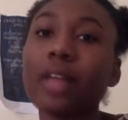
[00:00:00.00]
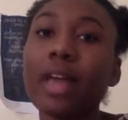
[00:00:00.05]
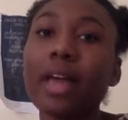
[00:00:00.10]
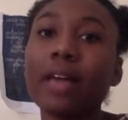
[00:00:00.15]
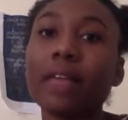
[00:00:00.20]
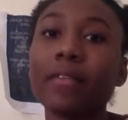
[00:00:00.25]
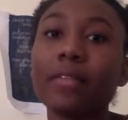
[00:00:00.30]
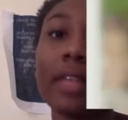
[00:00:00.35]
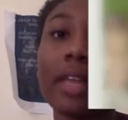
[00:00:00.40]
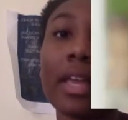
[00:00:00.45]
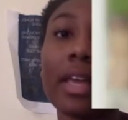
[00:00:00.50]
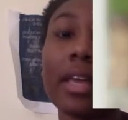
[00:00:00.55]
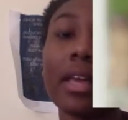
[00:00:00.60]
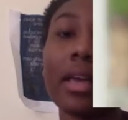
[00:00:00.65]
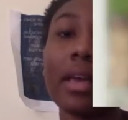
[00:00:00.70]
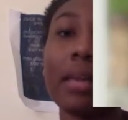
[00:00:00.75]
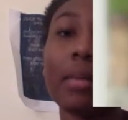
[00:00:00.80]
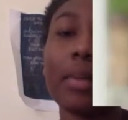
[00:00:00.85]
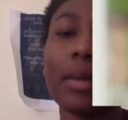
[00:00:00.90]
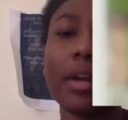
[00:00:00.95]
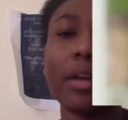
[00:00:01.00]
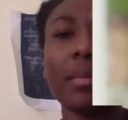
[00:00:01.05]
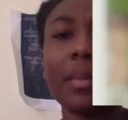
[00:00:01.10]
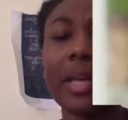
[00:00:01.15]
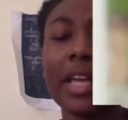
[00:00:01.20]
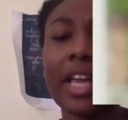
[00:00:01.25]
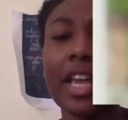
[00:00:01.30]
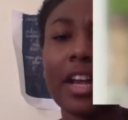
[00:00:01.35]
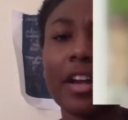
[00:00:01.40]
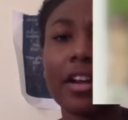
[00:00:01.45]
"Oh, you shouldn't have
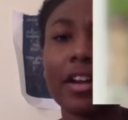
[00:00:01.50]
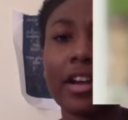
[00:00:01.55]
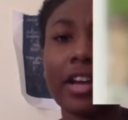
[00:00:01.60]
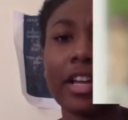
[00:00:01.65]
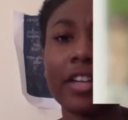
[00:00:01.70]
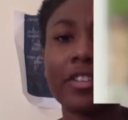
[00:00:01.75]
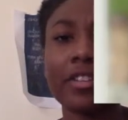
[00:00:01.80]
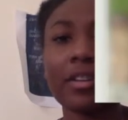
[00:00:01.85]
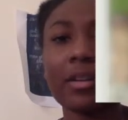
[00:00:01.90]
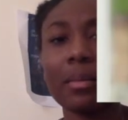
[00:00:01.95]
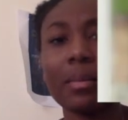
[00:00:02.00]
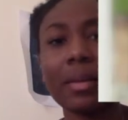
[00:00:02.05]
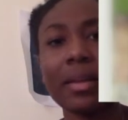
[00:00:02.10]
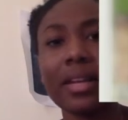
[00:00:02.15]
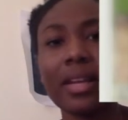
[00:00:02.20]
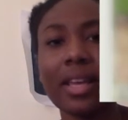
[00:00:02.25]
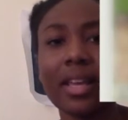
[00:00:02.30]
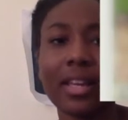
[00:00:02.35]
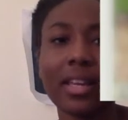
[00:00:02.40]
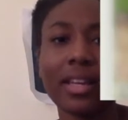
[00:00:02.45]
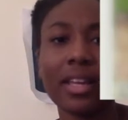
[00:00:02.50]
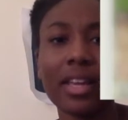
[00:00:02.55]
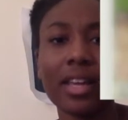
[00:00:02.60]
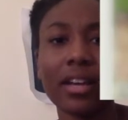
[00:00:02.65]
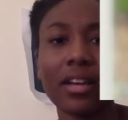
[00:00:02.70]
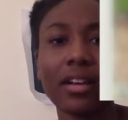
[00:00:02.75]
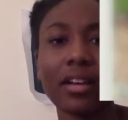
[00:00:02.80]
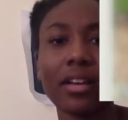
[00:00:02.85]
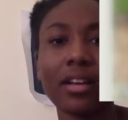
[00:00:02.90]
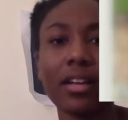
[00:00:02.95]
like buried me here. It should
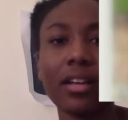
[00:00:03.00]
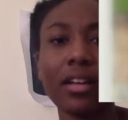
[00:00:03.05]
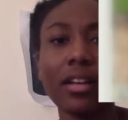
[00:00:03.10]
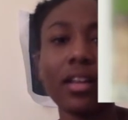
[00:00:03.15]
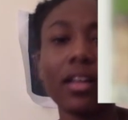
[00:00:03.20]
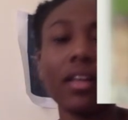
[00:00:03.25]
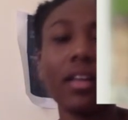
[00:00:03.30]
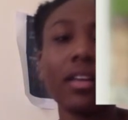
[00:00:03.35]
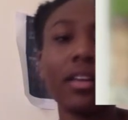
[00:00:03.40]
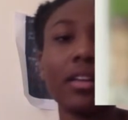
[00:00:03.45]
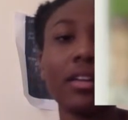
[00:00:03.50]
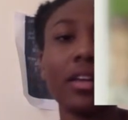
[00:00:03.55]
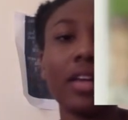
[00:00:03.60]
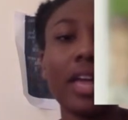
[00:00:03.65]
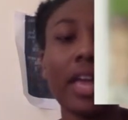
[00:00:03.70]
have been in here."